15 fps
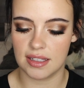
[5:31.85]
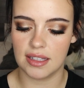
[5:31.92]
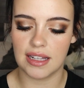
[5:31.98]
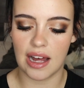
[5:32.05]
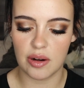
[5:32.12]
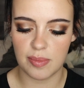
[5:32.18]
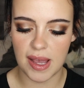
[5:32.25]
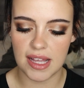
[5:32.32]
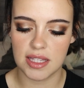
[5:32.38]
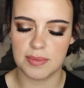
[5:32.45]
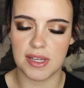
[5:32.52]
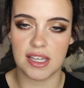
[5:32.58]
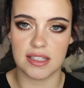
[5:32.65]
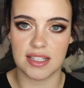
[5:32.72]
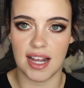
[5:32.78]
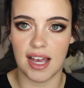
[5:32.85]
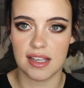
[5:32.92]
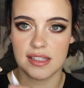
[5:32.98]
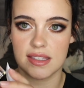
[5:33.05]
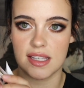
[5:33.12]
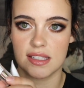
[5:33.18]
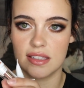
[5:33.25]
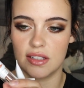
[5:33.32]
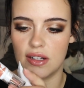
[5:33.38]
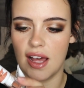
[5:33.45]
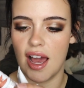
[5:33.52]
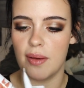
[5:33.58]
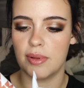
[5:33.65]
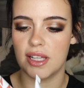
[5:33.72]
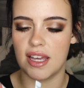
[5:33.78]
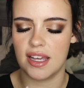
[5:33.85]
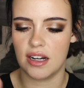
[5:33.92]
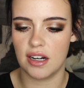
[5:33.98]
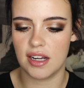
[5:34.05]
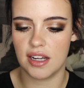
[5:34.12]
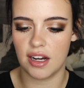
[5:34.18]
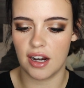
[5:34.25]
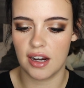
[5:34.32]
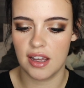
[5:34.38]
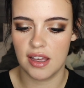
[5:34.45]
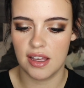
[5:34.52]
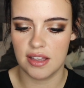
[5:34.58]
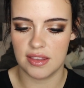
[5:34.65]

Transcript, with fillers: Cloud Paints because it has this little applicator here